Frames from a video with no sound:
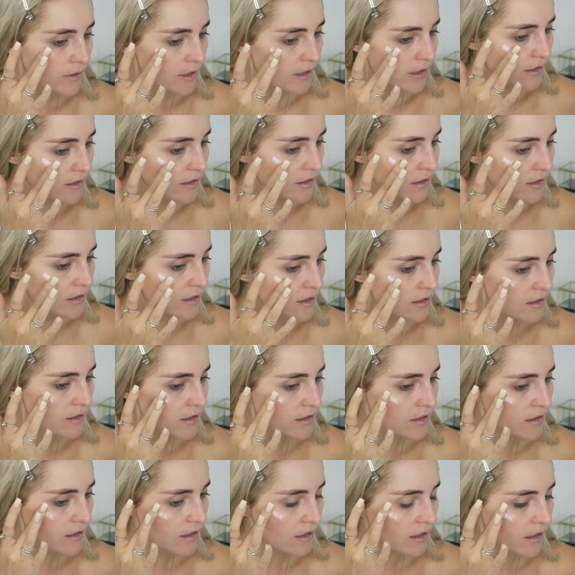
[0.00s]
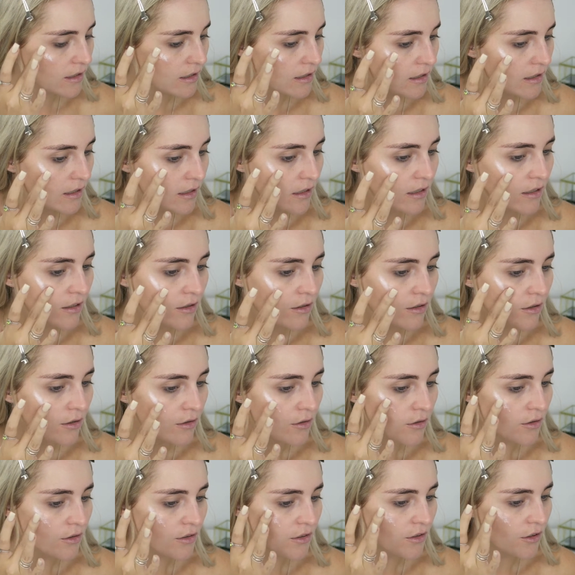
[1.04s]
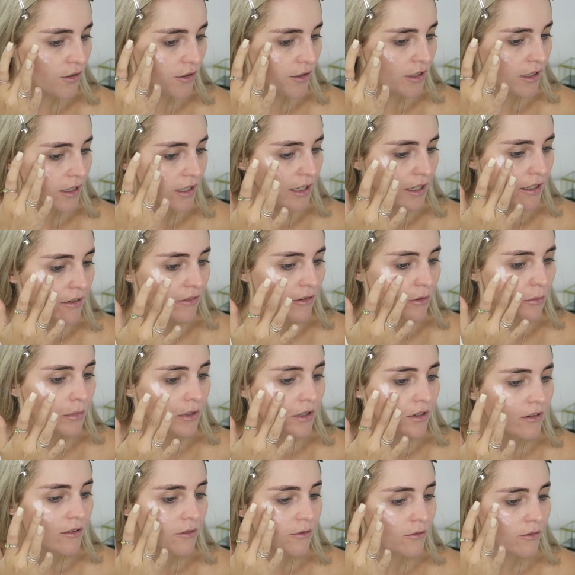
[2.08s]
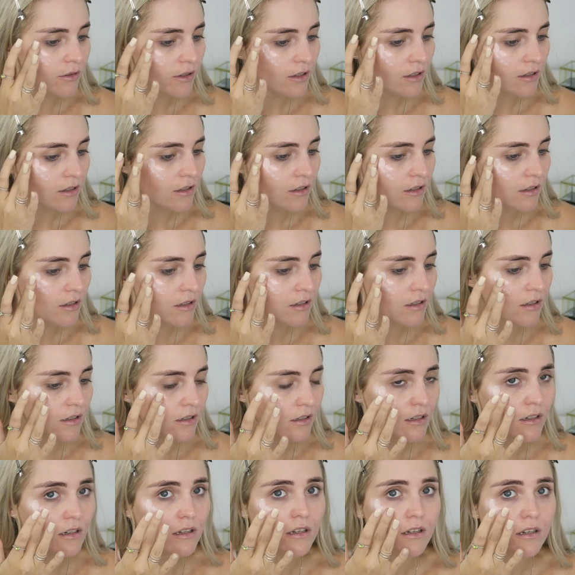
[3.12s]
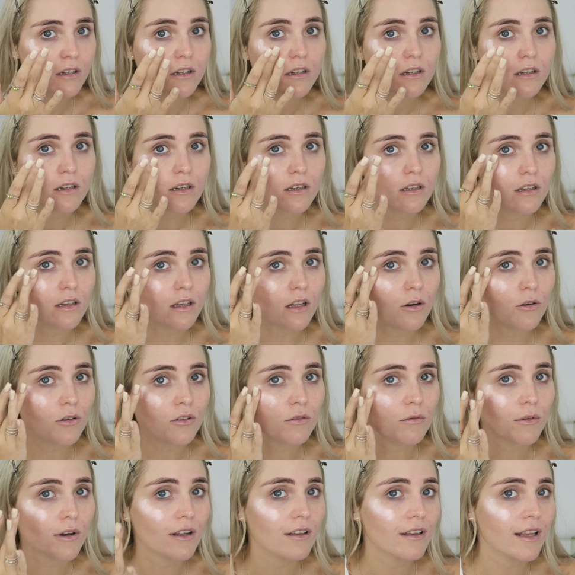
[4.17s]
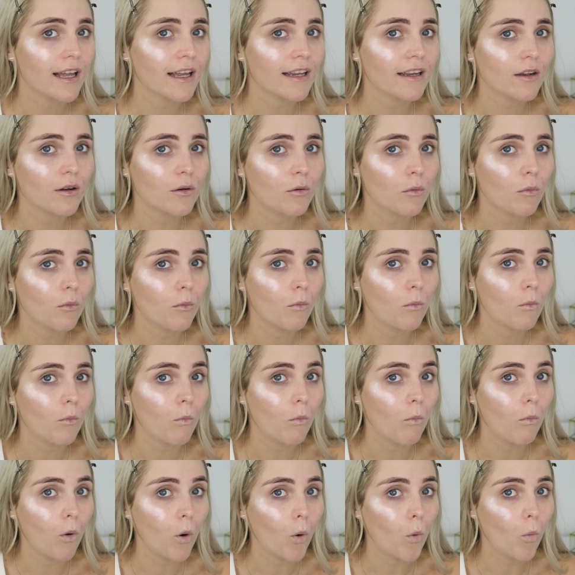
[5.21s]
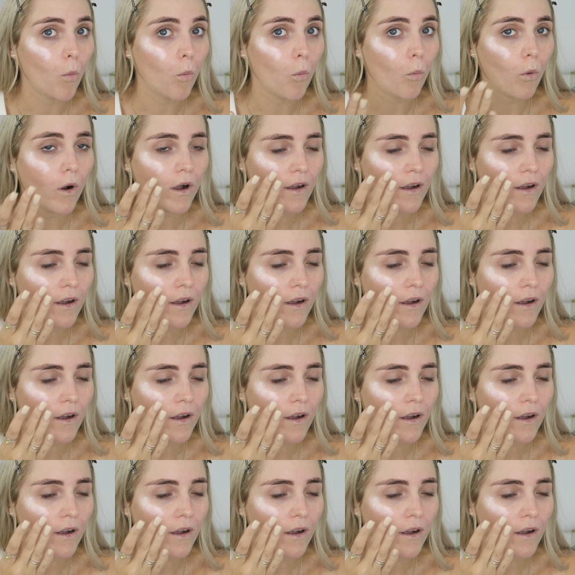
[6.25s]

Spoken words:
Because this is also going to give a bit of glow as well, like, whoa.